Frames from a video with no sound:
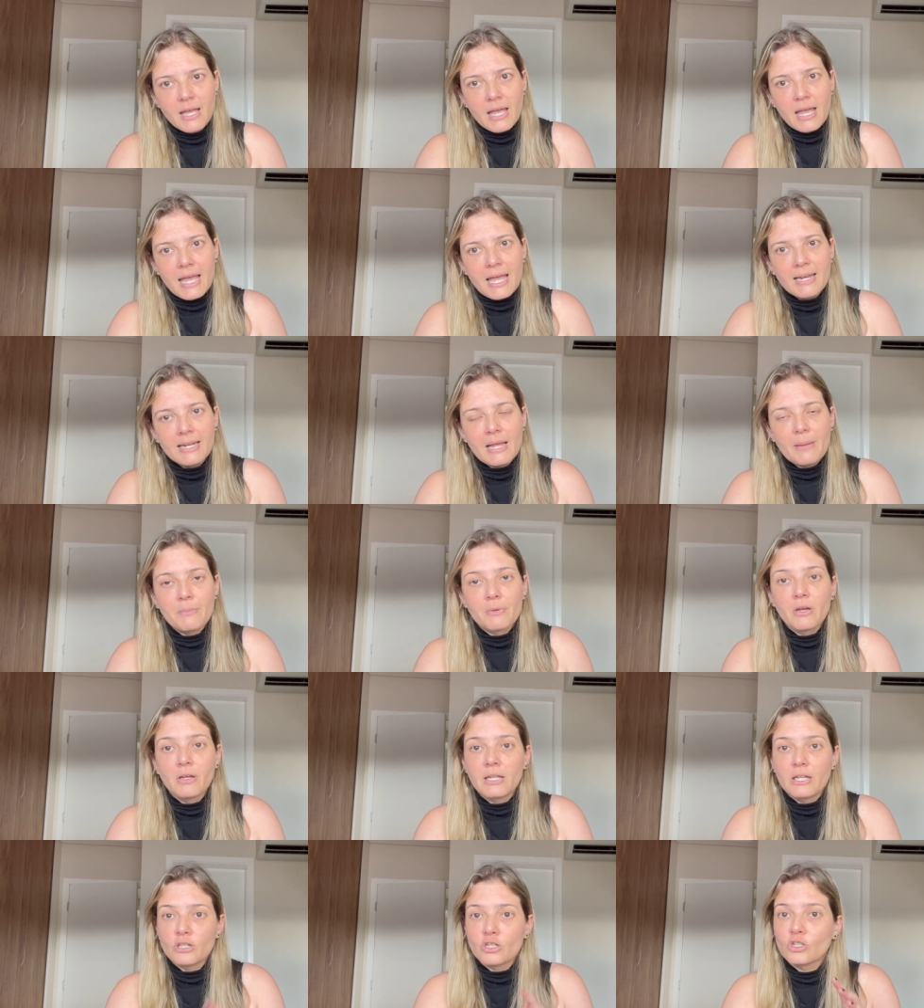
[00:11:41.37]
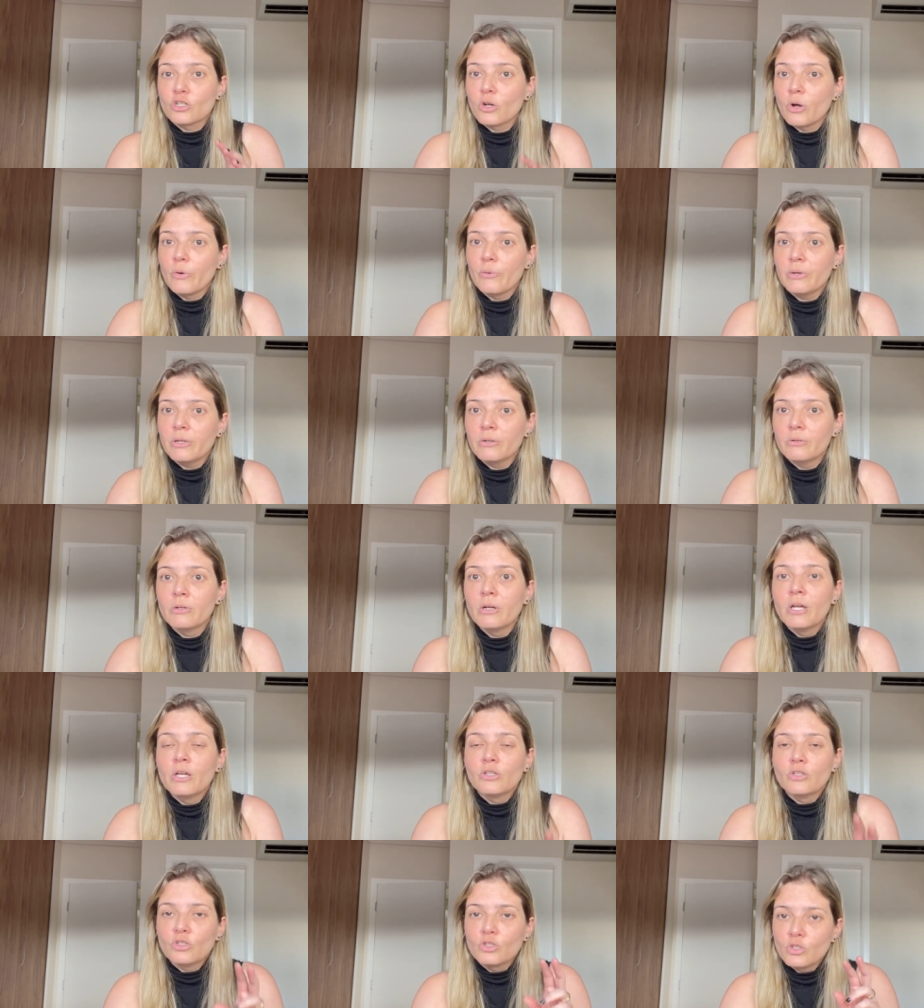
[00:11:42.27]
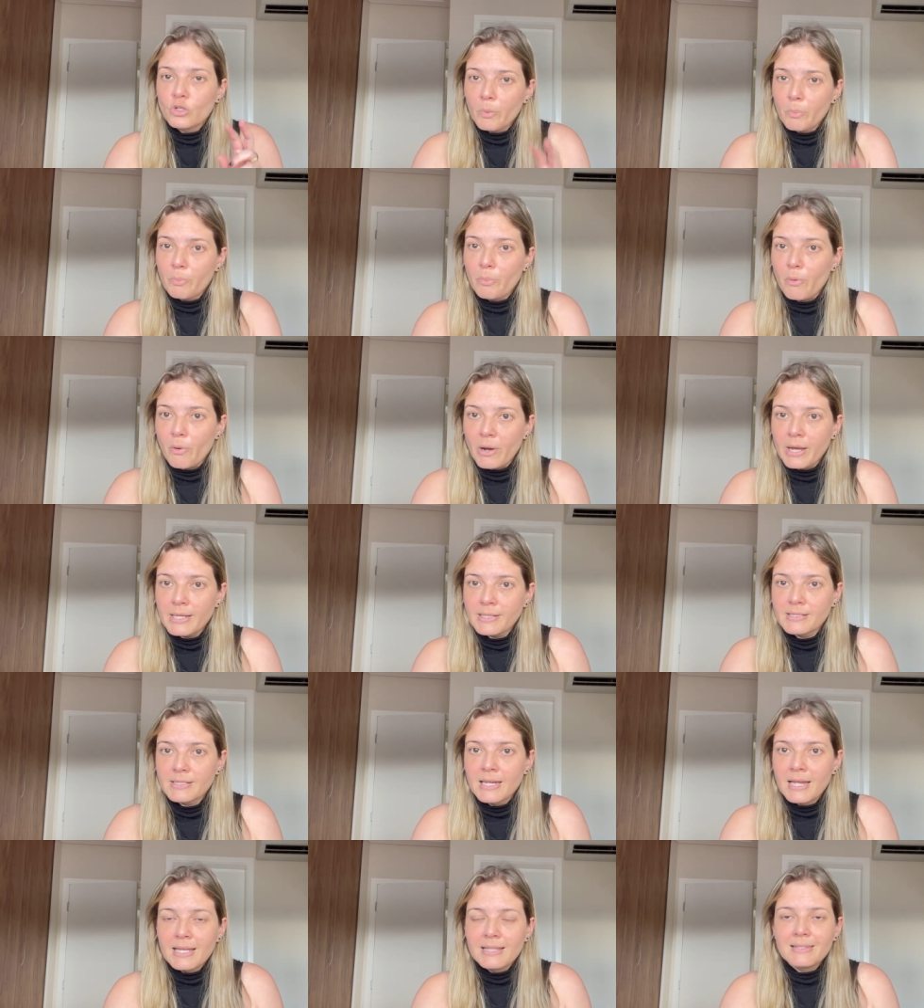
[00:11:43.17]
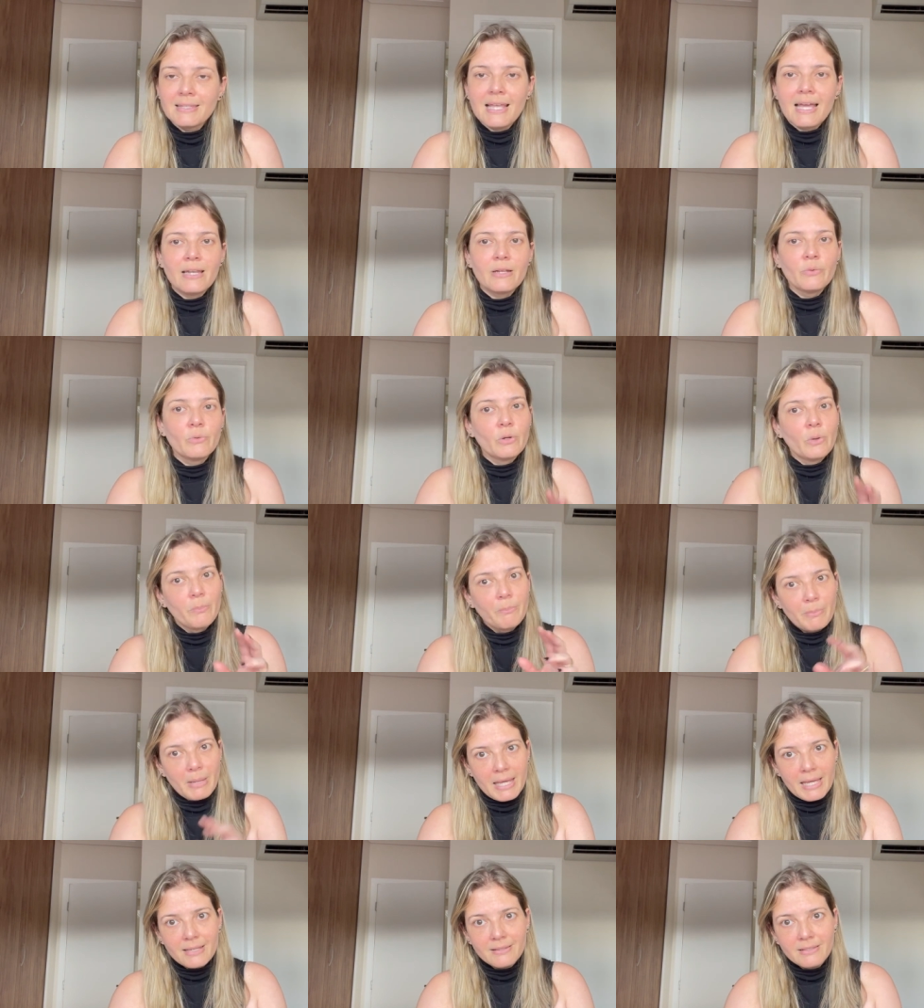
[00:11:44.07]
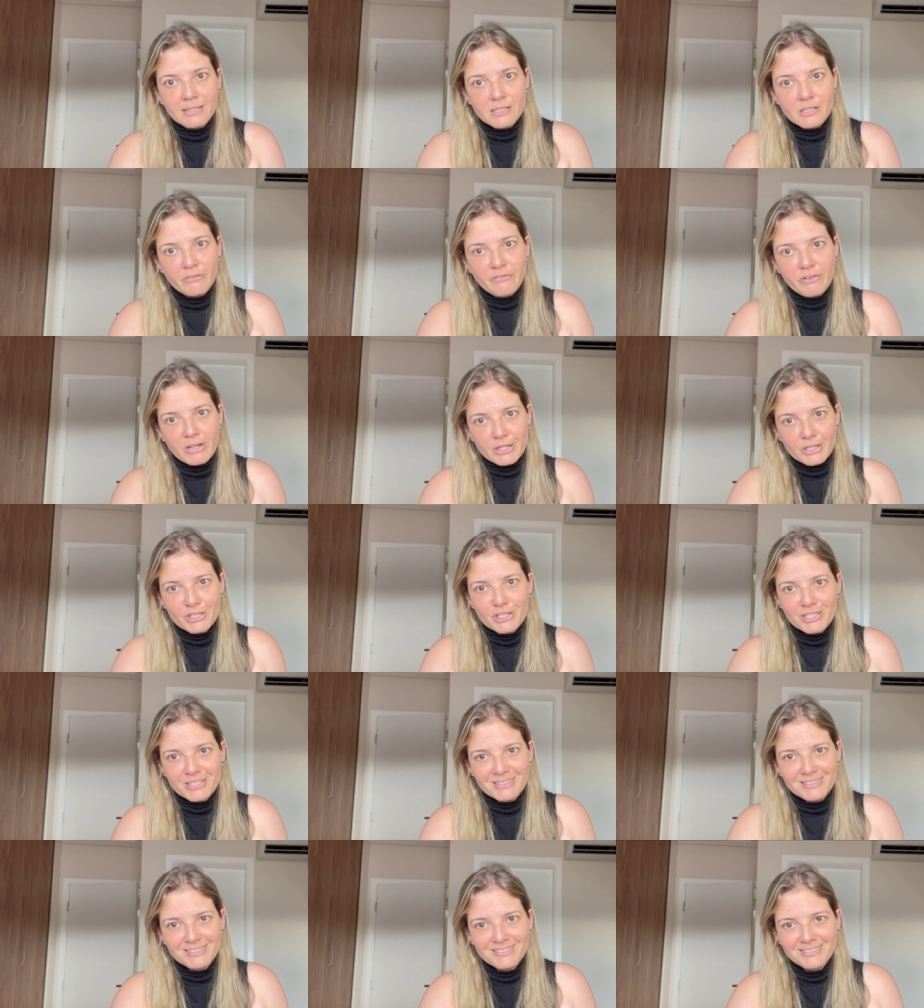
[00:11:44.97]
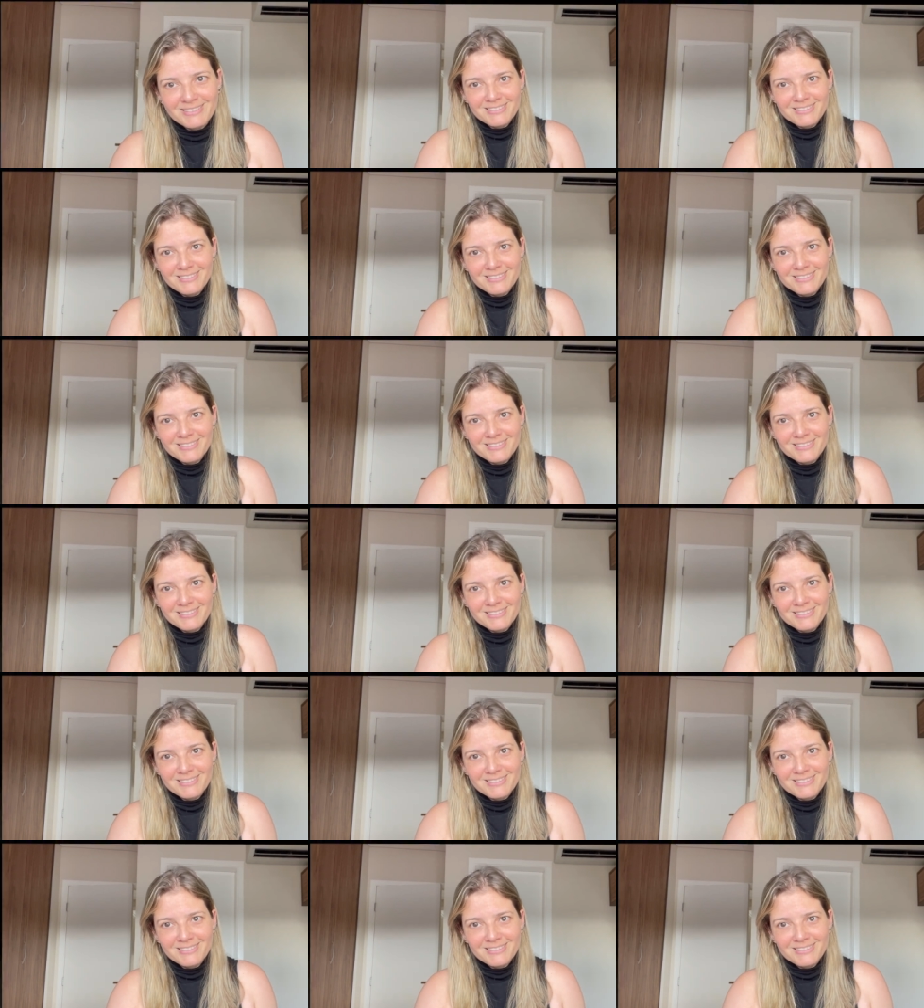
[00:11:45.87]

And I'm gonna show you two points that will make this function.